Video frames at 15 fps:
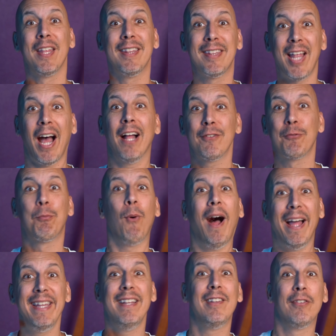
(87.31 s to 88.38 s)
That's why
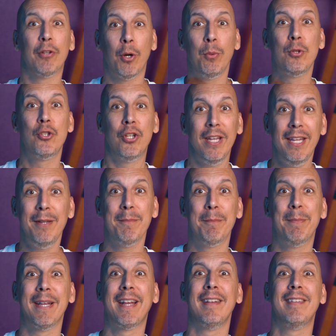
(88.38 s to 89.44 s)
it's so cheap
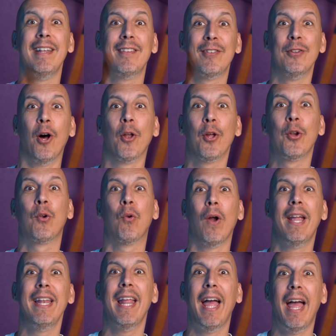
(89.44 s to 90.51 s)
because it's not a
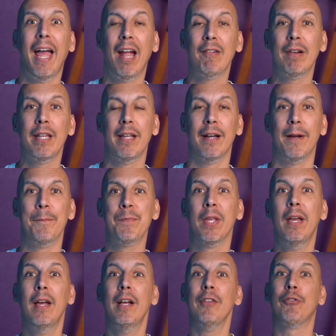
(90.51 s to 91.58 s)
great area.
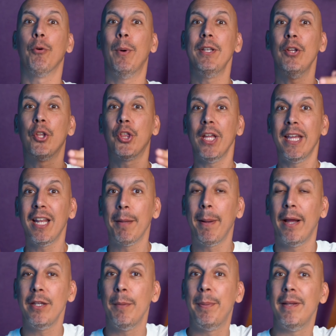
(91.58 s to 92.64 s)
So when you're thinking
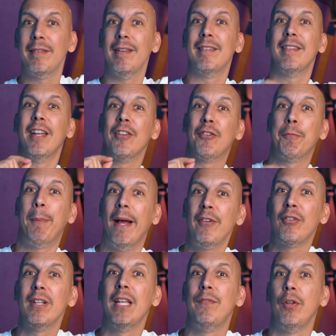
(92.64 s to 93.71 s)
about your business, and
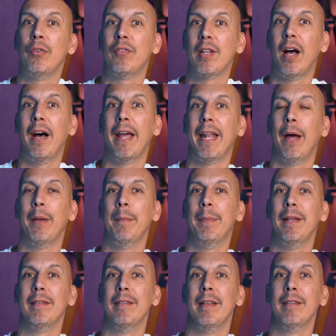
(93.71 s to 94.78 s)
especially if you're starting out in
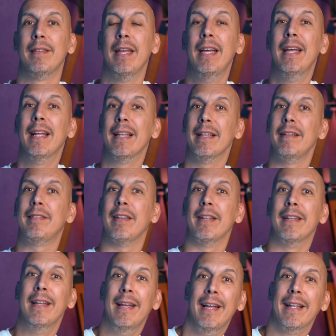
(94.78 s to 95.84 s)
business, listen,
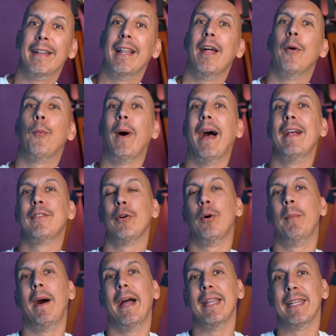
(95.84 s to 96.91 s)
let wise
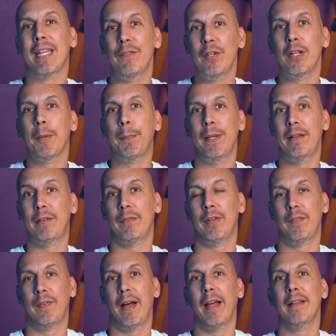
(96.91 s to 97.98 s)
old Mike give you a piece of
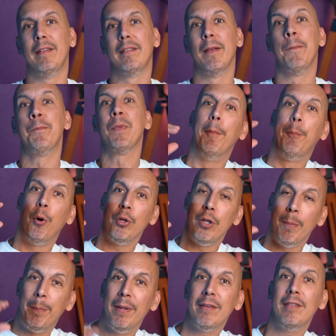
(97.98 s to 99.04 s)
advice put
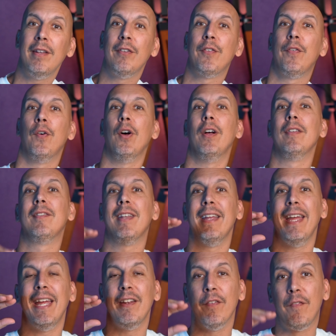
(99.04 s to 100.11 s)
your business first,
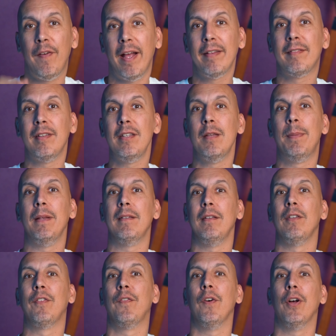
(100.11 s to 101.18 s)
invest in your
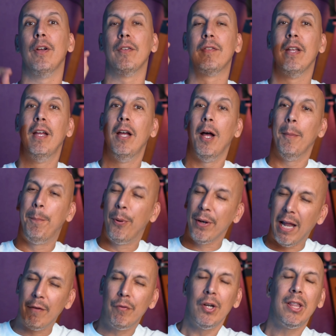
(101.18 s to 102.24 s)
business first, and put
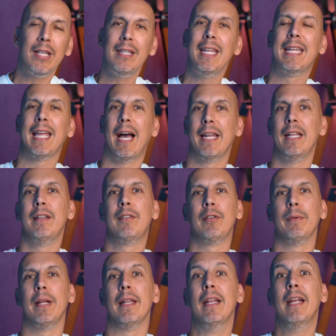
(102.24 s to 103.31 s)
everything you can
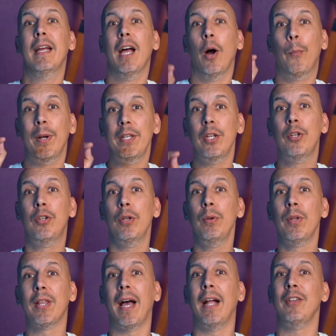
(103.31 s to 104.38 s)
into it. And when you
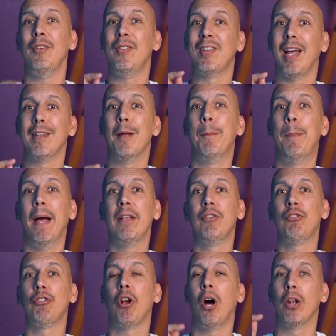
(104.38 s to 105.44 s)
do that, you stand the best
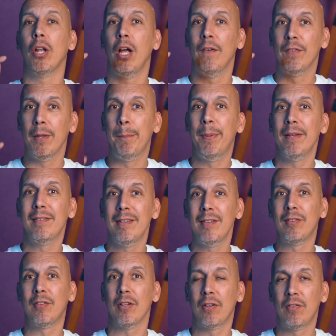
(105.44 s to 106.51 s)
shot of the
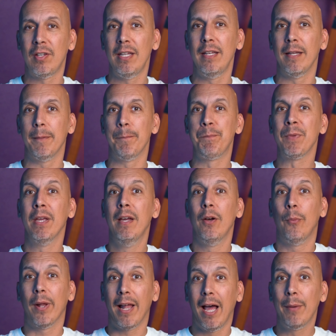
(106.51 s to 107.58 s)
business succeeding.
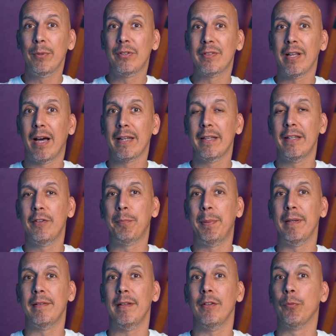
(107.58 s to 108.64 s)
When I was starting this
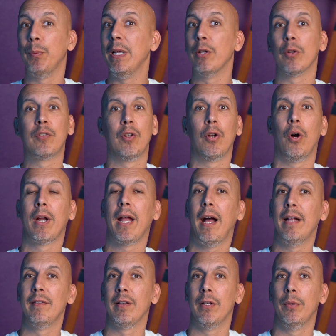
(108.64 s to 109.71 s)
business, we looked at all
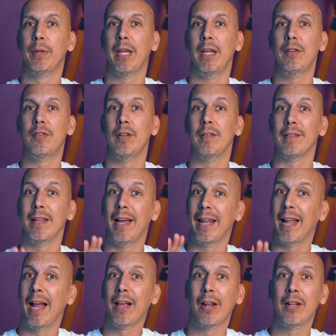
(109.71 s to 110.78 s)
kinds of locations, and
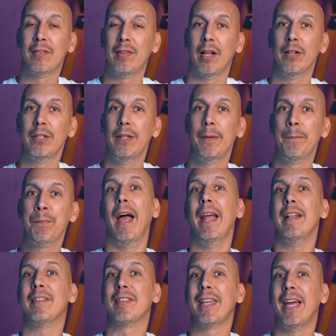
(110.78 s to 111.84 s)
I gotta tell you,
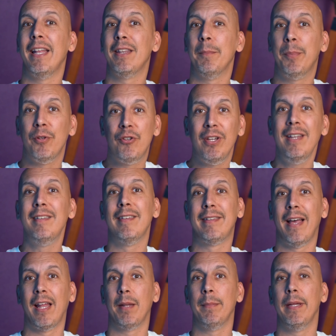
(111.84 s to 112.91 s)
it scared the bejesus
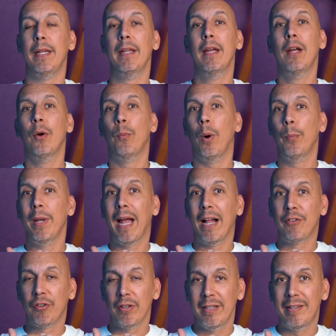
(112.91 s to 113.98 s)
out of me when we
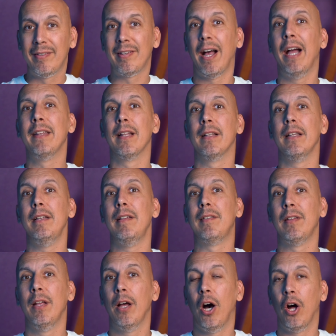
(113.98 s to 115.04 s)
actually signed the
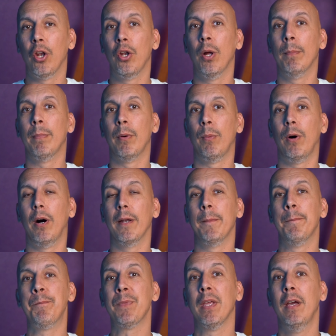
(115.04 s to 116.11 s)
lease on number
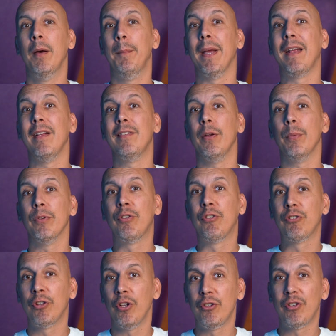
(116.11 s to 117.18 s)
one because it was
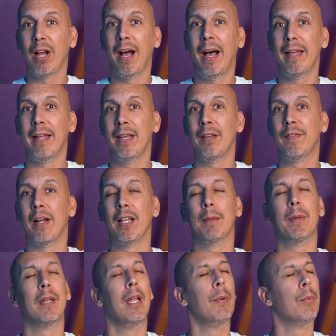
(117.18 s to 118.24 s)
such a high end
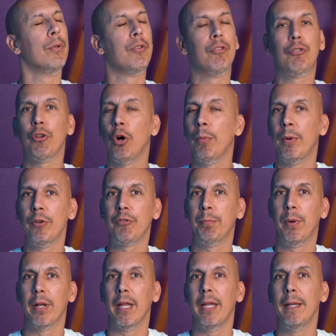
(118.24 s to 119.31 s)
development. It was so much
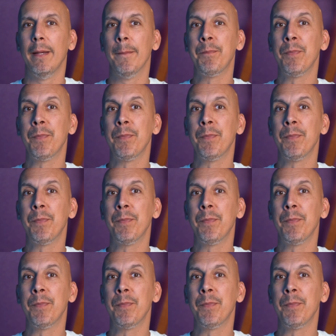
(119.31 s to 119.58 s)
money.